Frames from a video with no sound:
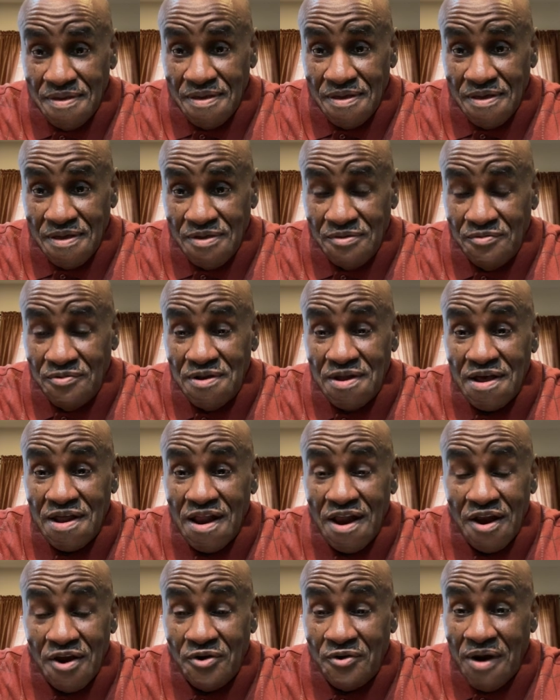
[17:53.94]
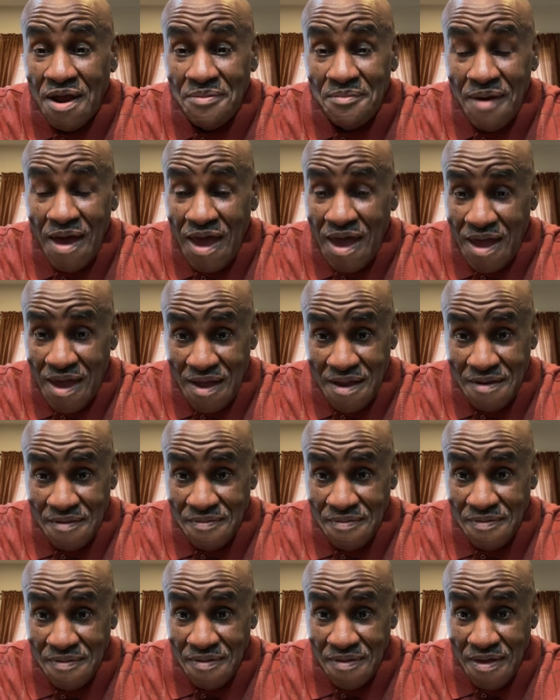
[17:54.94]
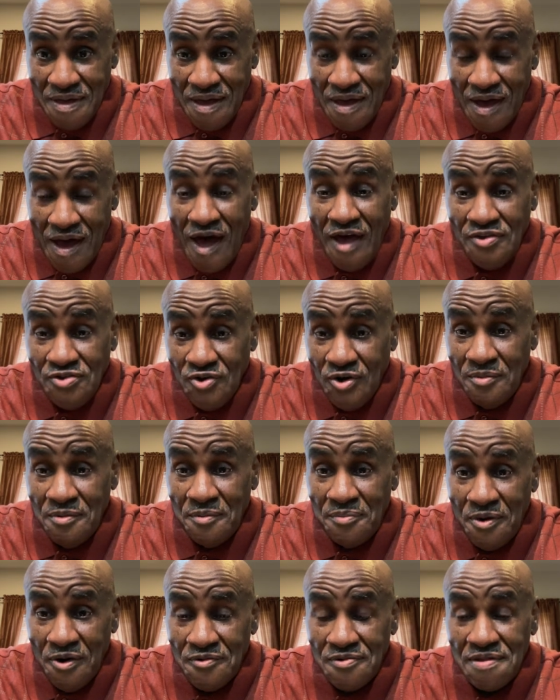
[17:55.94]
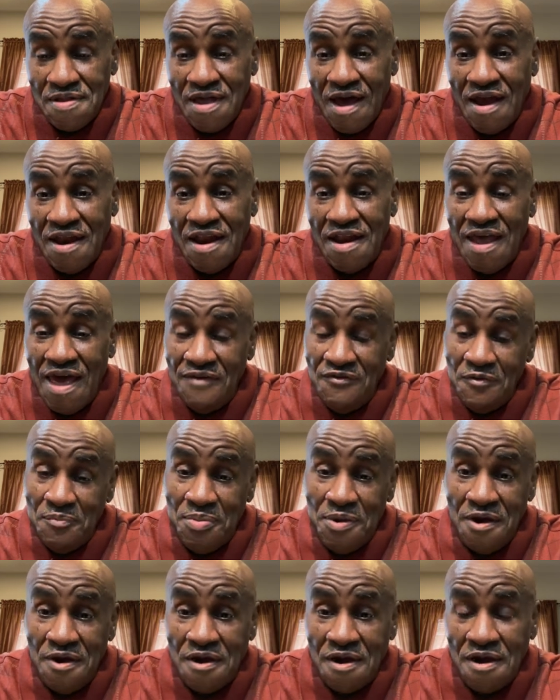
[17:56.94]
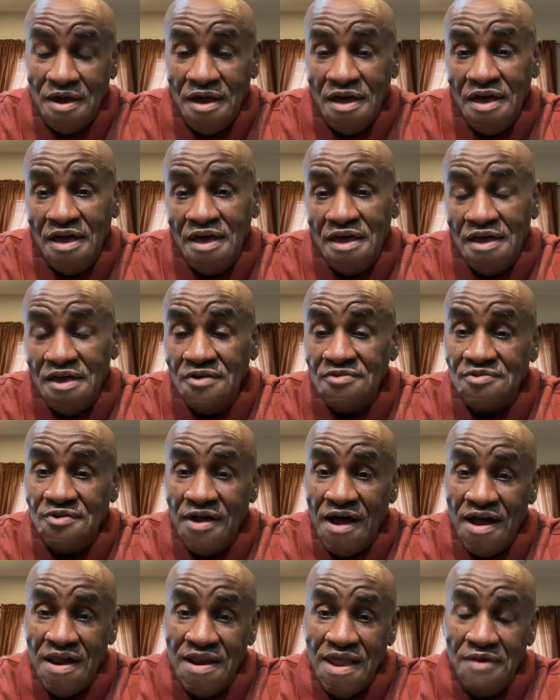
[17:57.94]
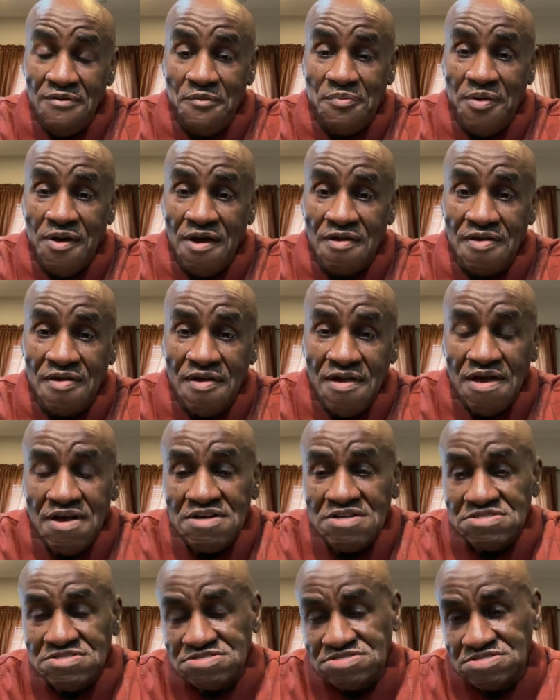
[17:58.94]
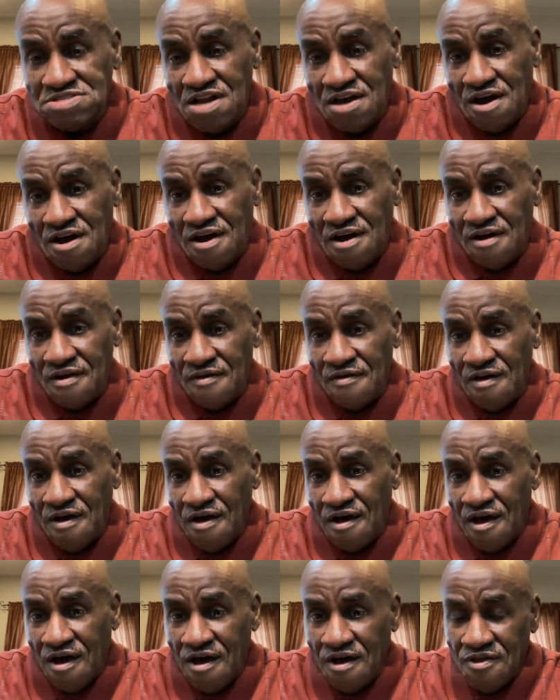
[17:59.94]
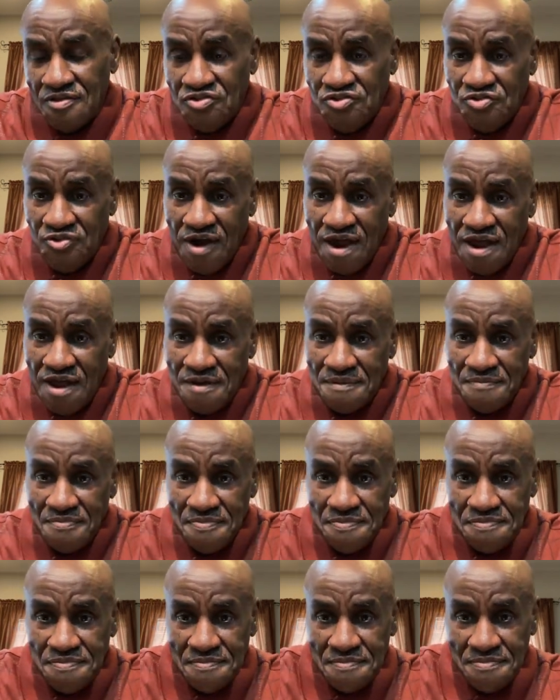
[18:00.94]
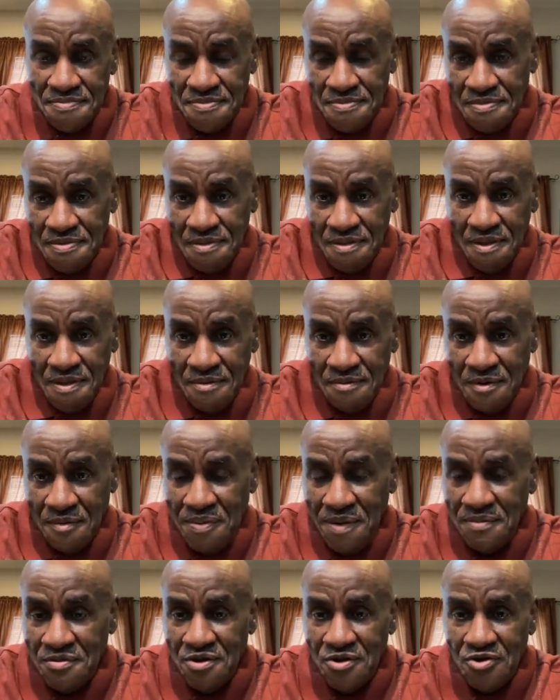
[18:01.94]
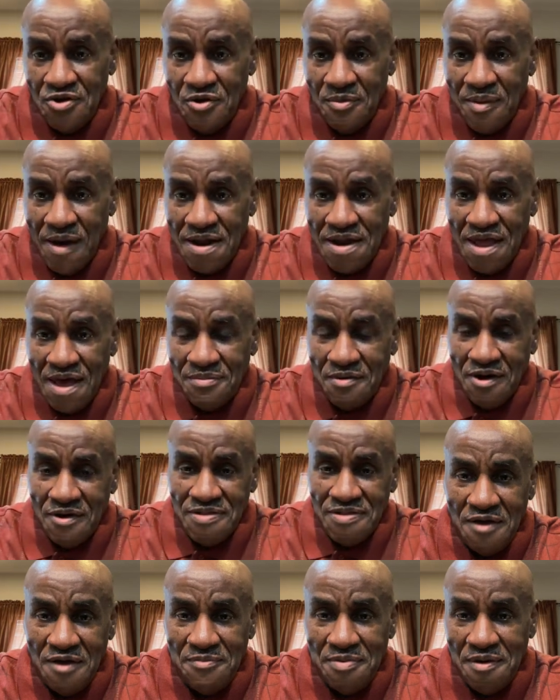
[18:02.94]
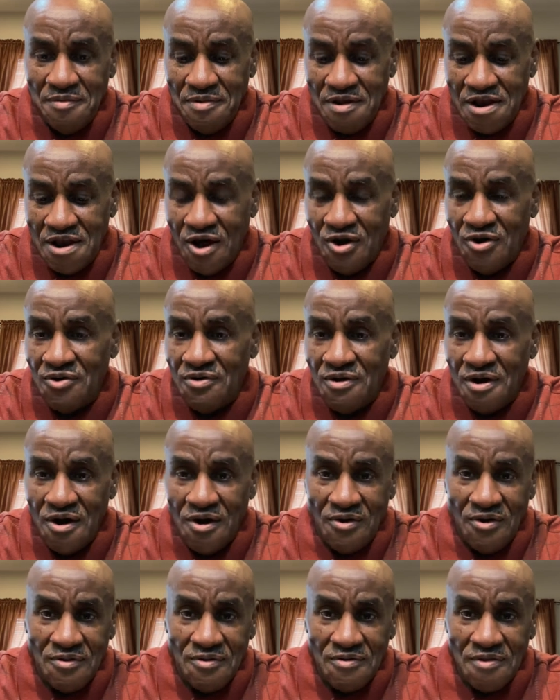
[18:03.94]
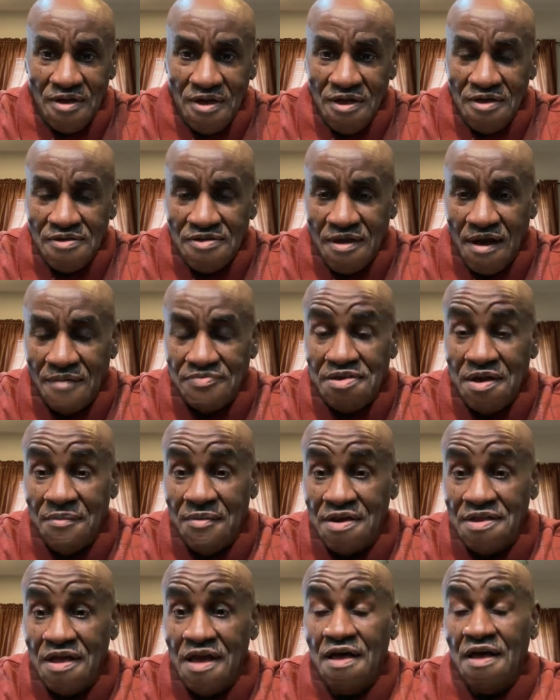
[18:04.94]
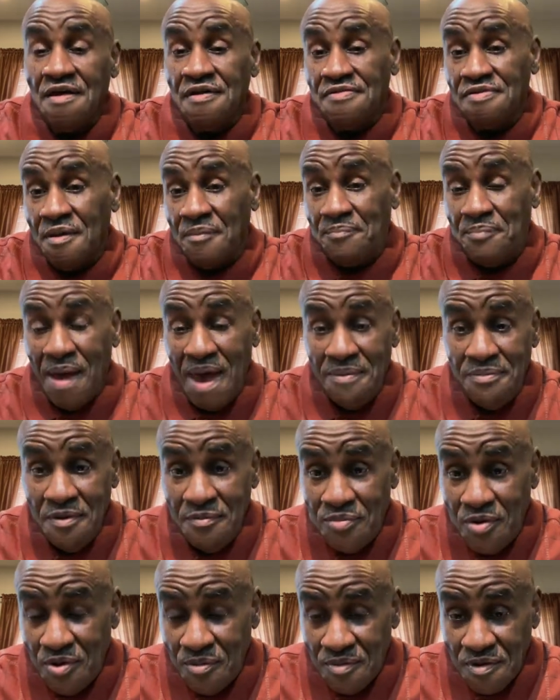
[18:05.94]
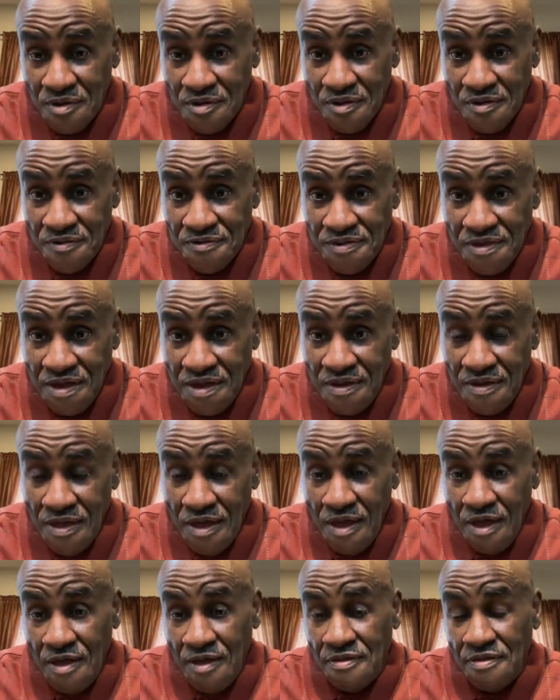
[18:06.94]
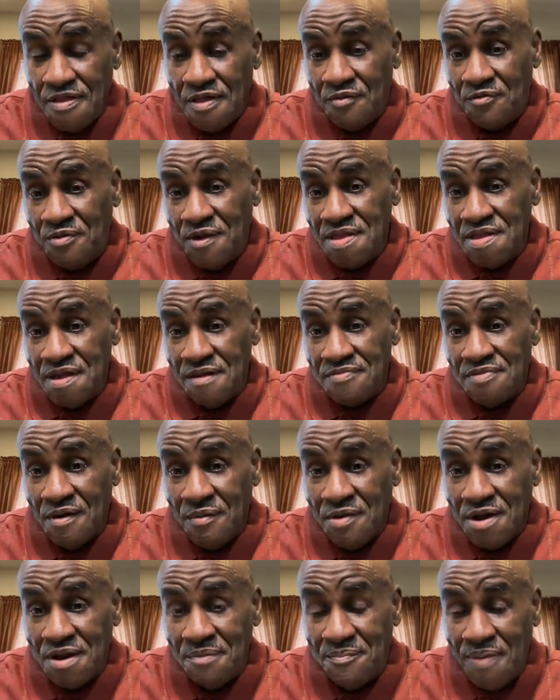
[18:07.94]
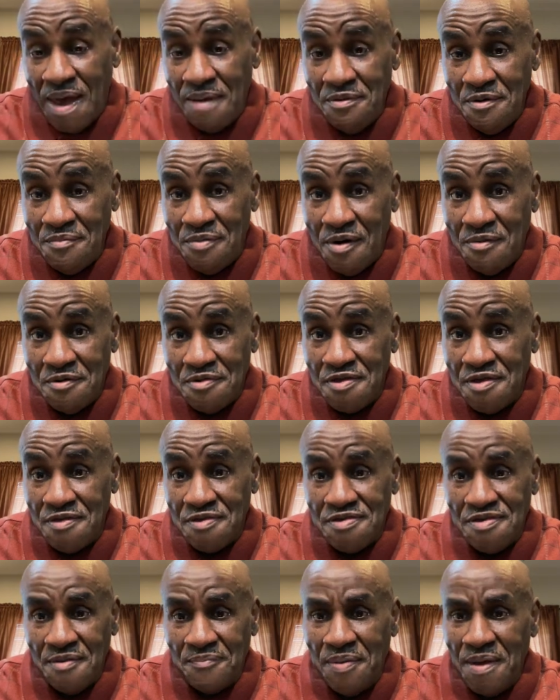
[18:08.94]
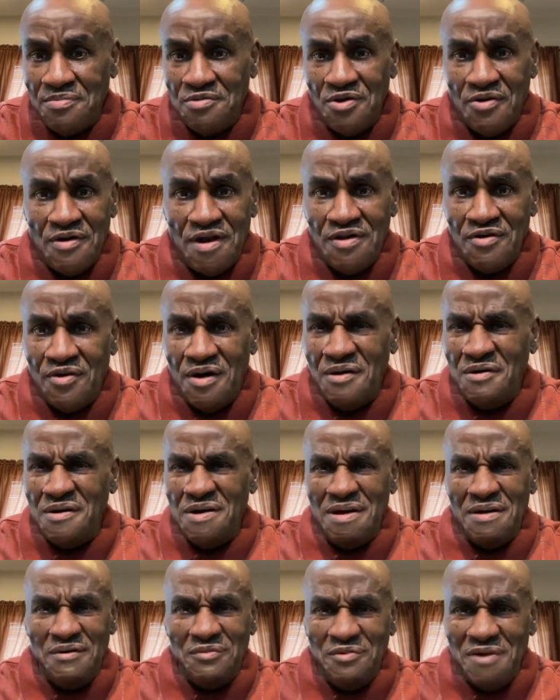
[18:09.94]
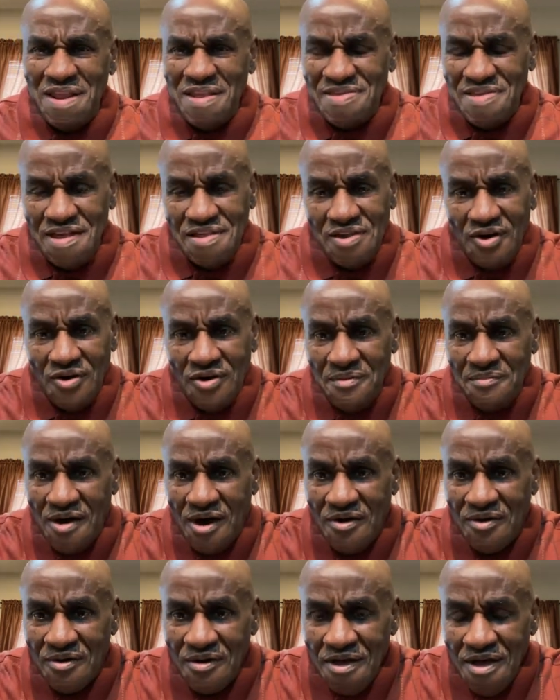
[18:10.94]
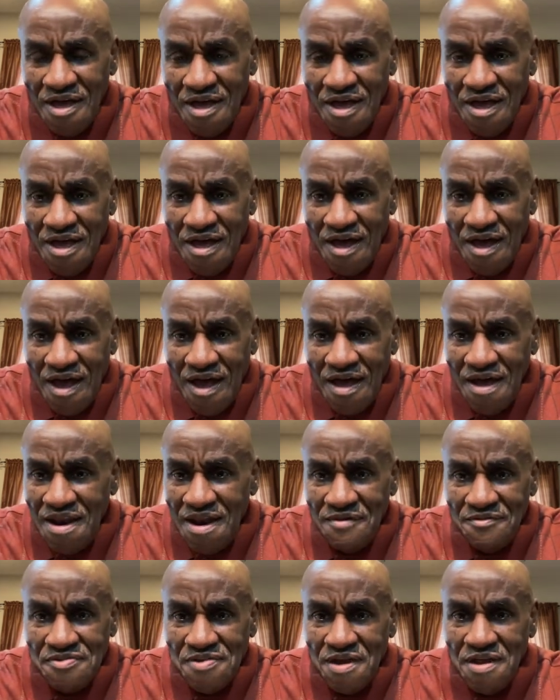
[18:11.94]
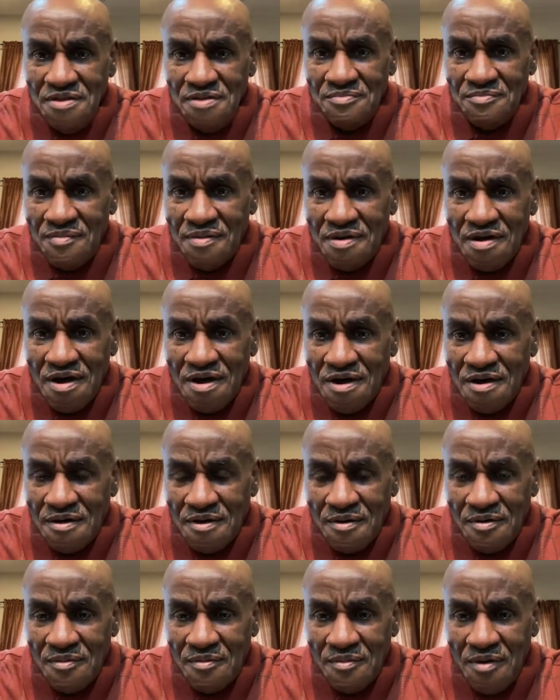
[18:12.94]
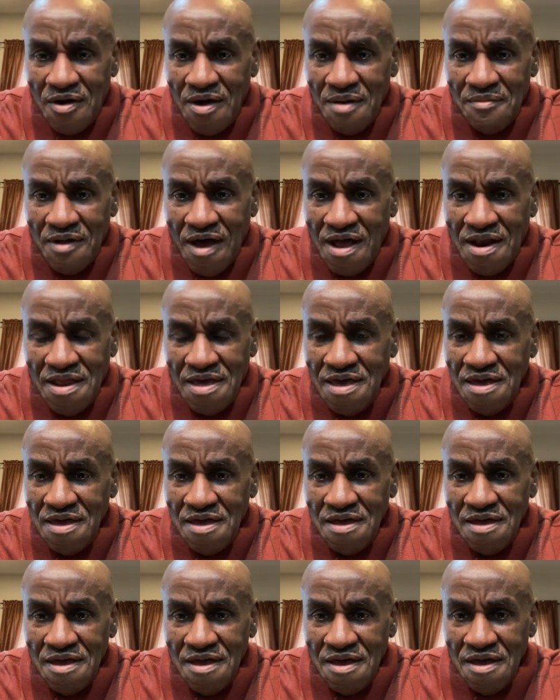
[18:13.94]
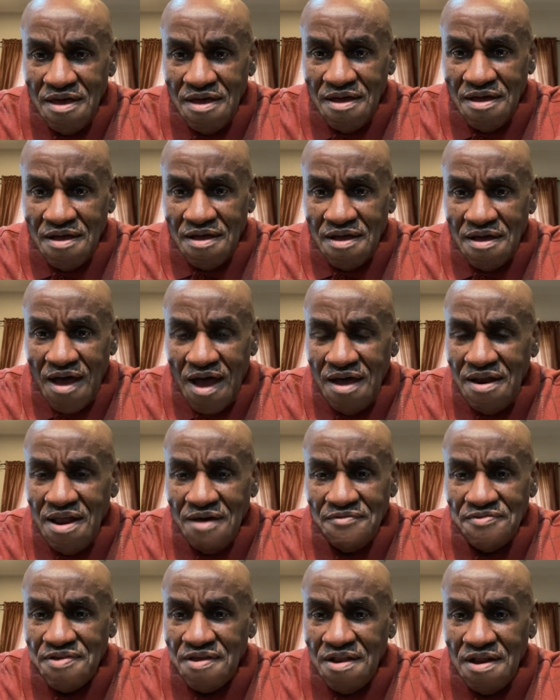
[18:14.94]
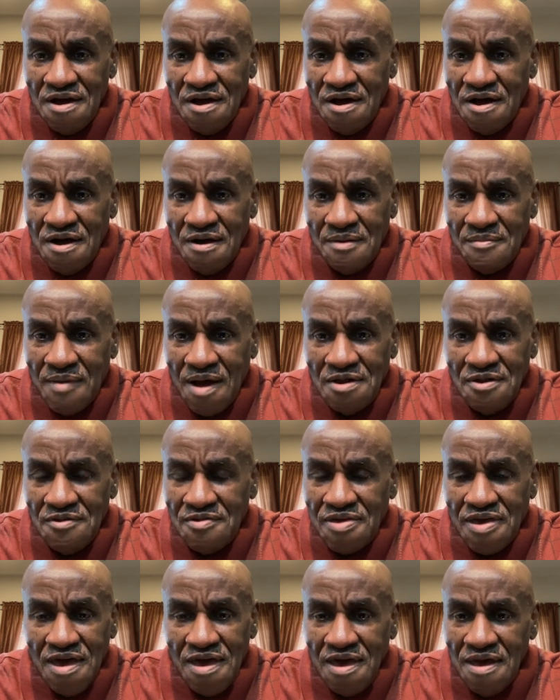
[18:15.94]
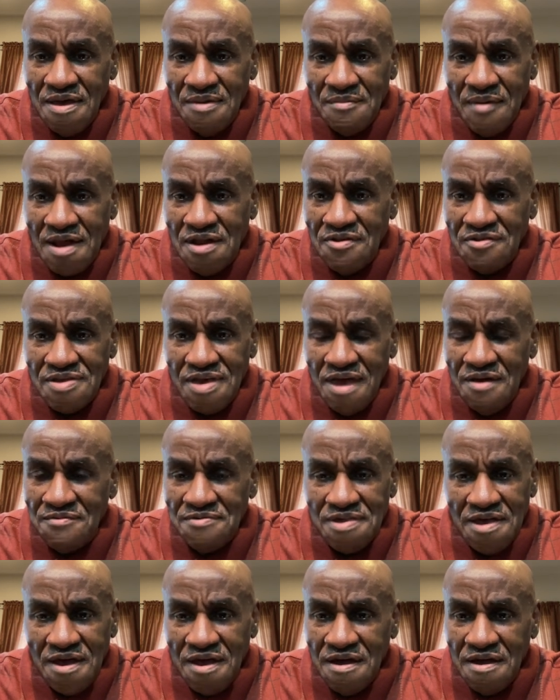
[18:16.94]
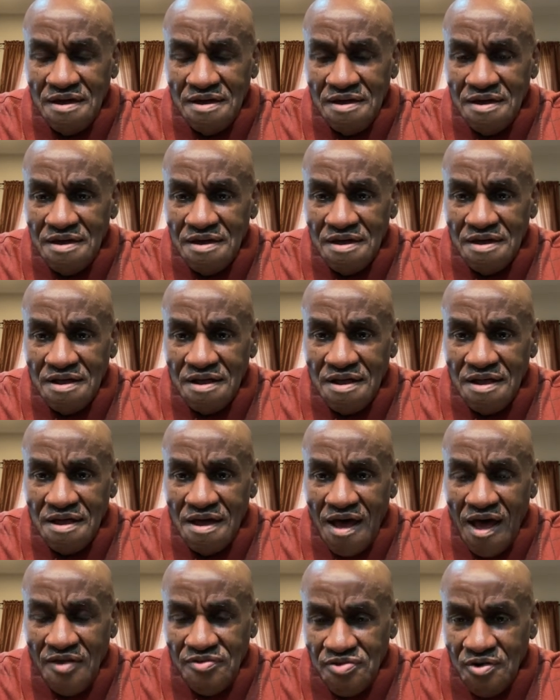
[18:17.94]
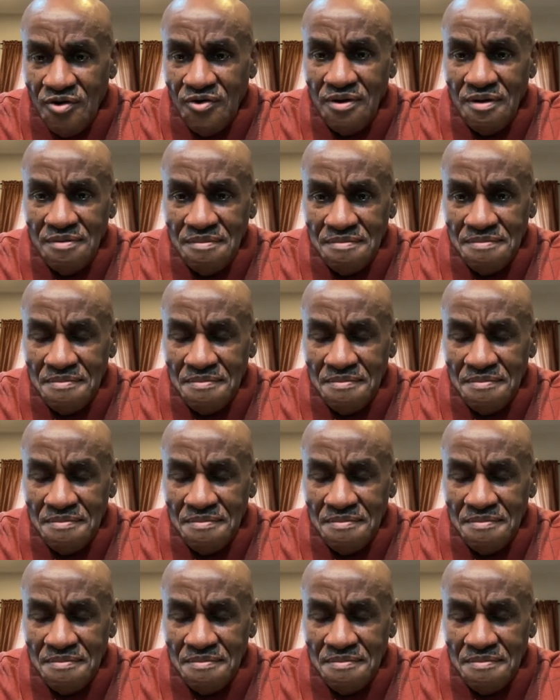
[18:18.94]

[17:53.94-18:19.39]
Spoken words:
you were looking at a great man. I saw him in person down the Navy Pier. He was going to Navy Pier and train. But people don't know about that because Pier was long gone. See, I'm talking about the baby boomer. See, the reason I'm talking about the baby boomers is, people don't know, what is he talking about? I ain't never seen Muhammad Ali. I ain't never seen Martin Luther King. Martin Luther King was here. I saw him.